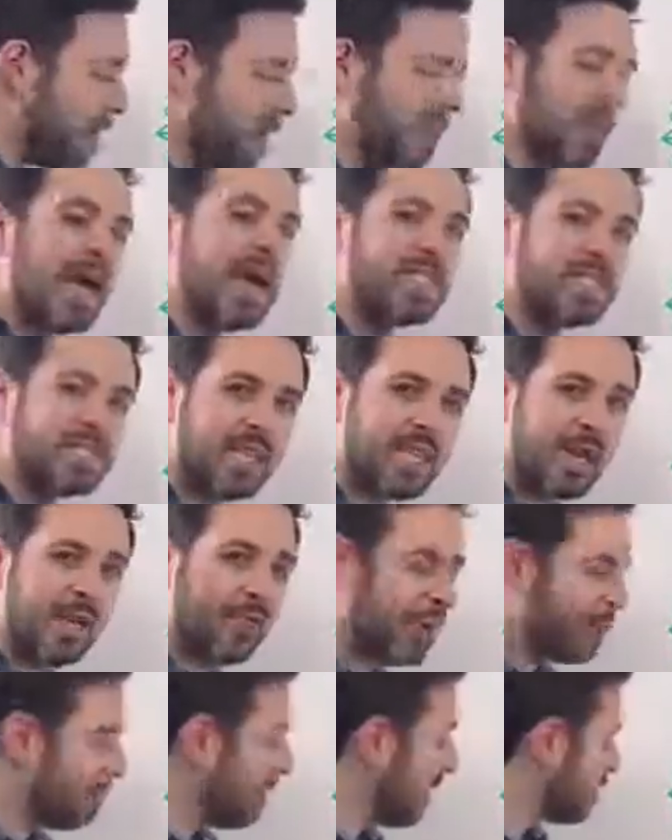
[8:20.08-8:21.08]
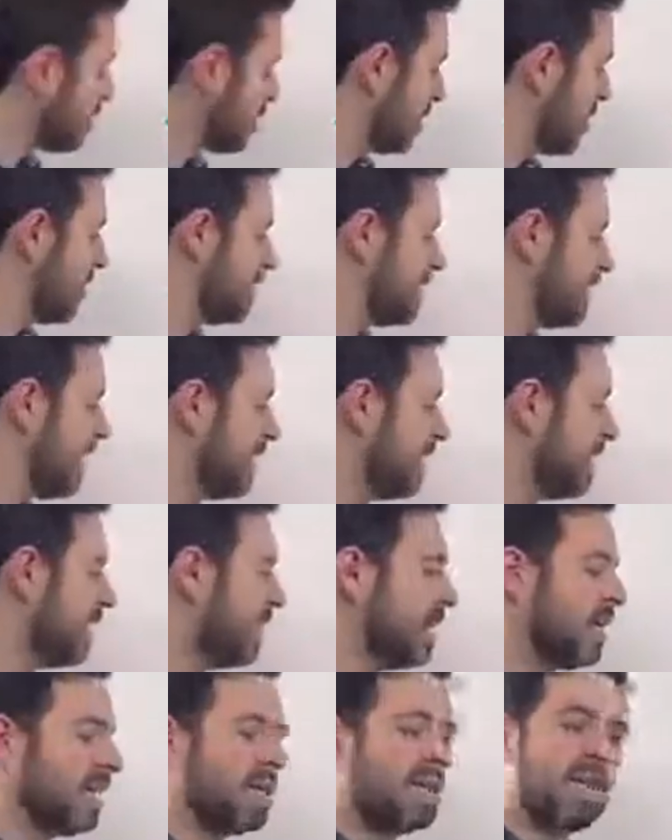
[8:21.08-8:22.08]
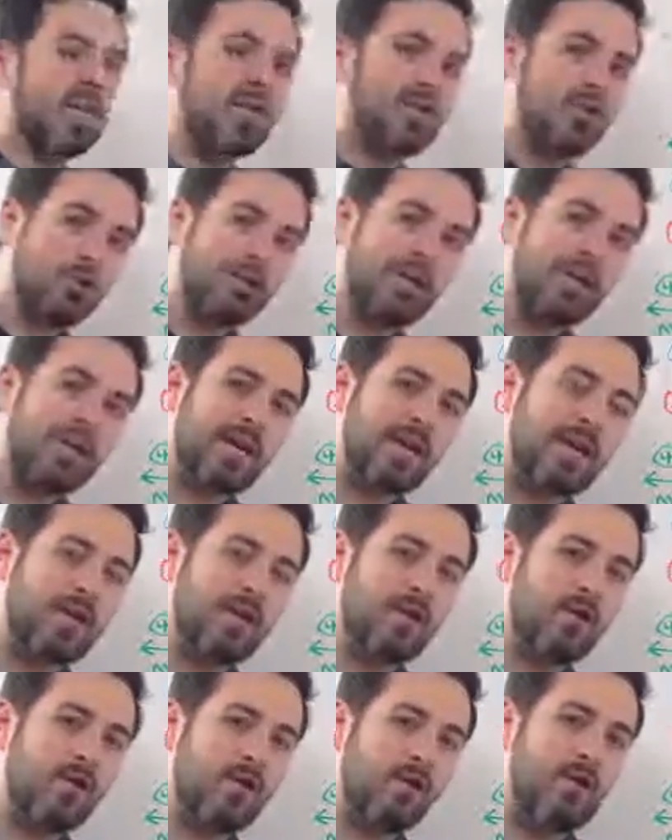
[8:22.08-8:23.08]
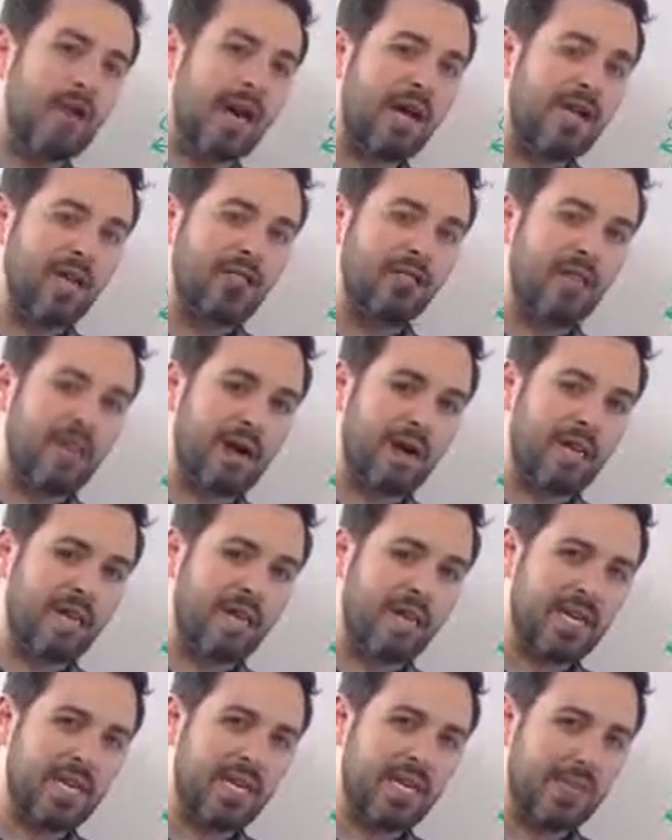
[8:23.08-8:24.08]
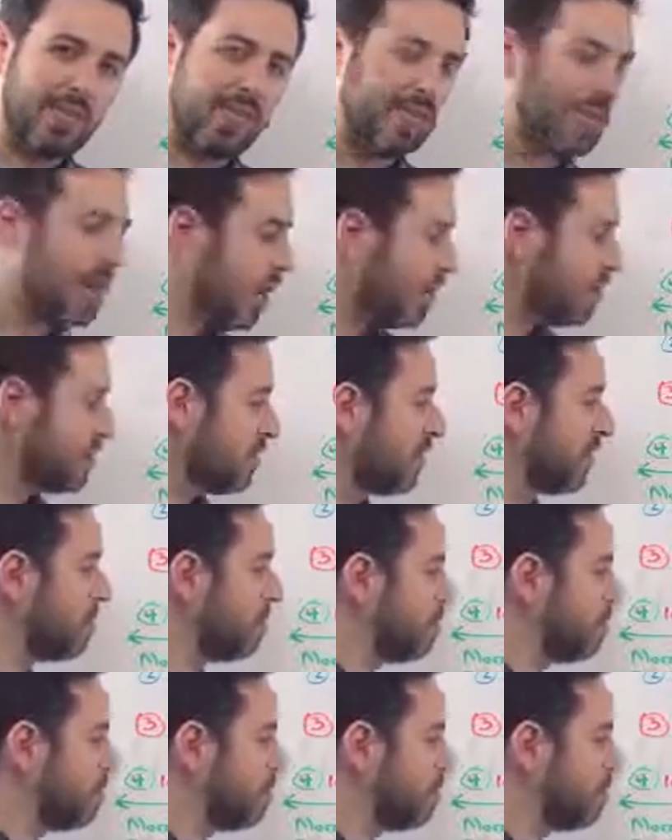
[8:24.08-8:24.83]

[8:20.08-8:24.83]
The last thing I want to mention is that duplicate and low value content, because of